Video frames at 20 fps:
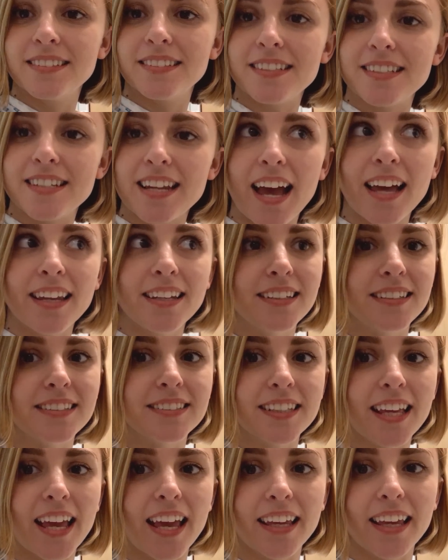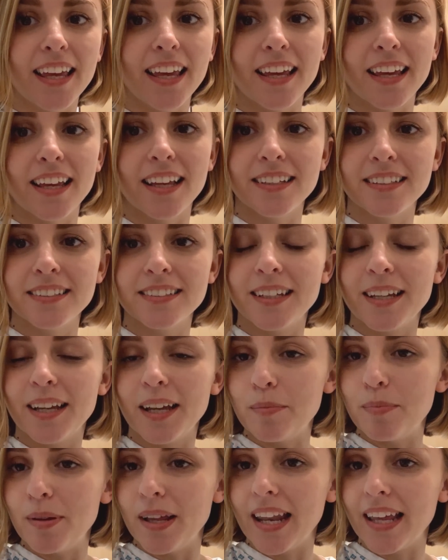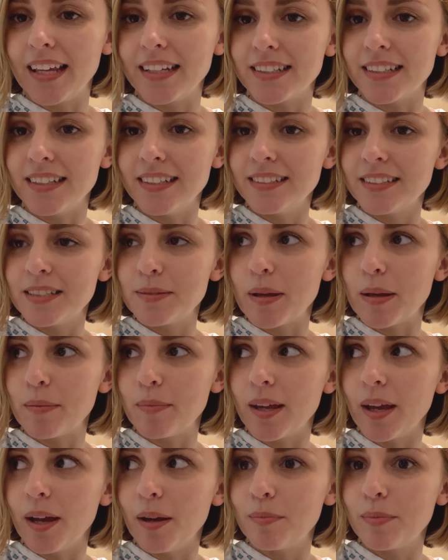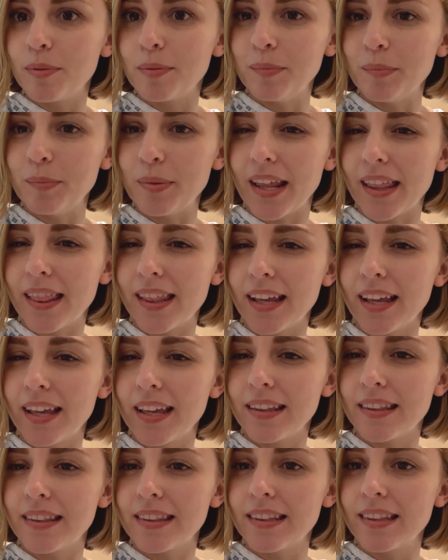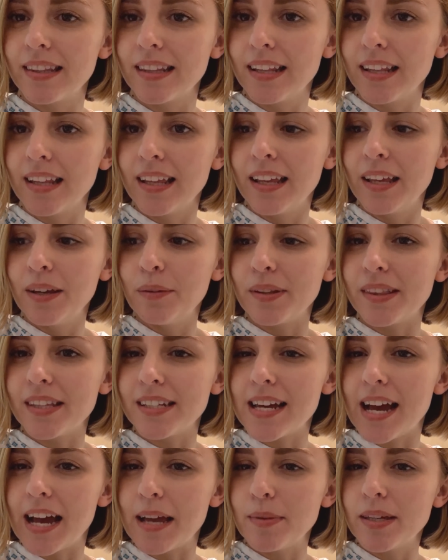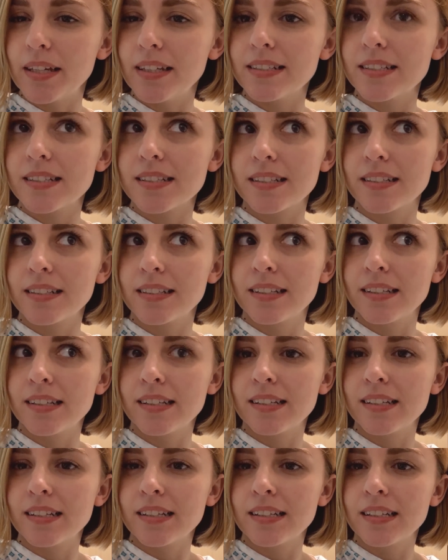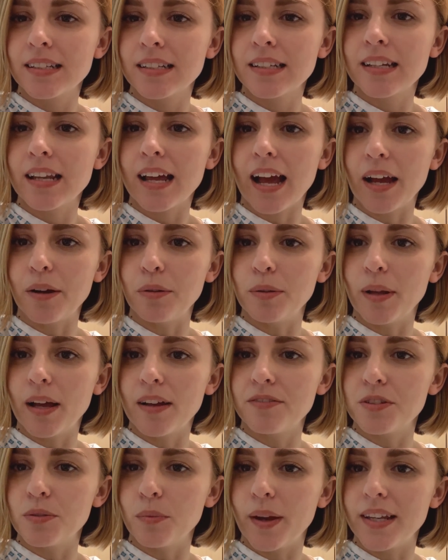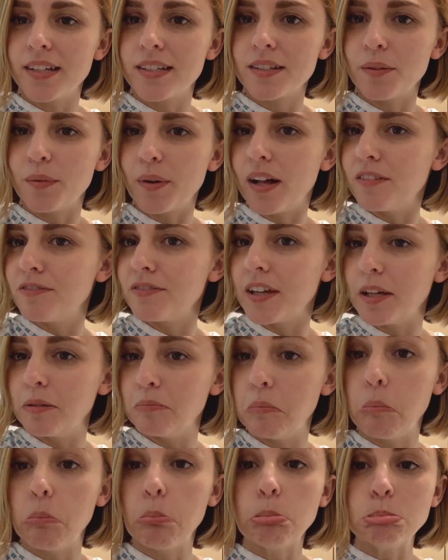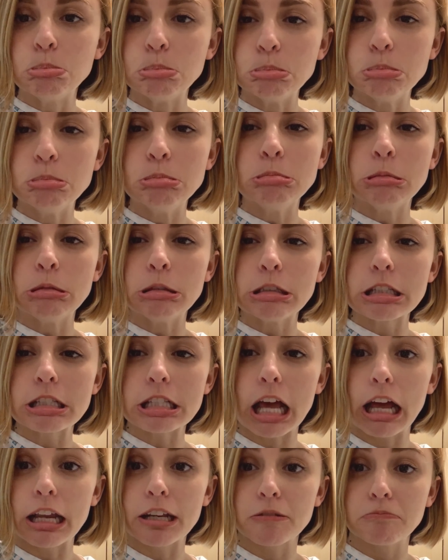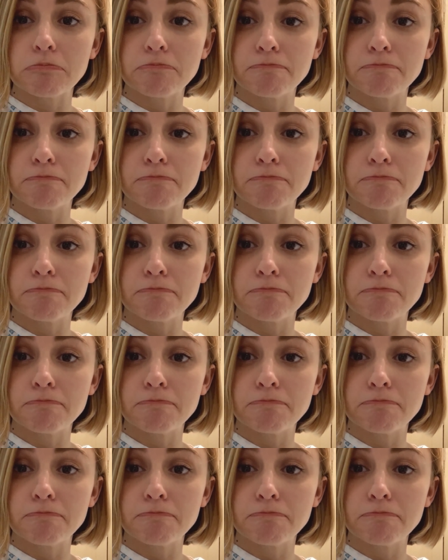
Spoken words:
Dan is getting here a bit later to pick me up, but I think with the timings, I will have to wait a while for him. Sad.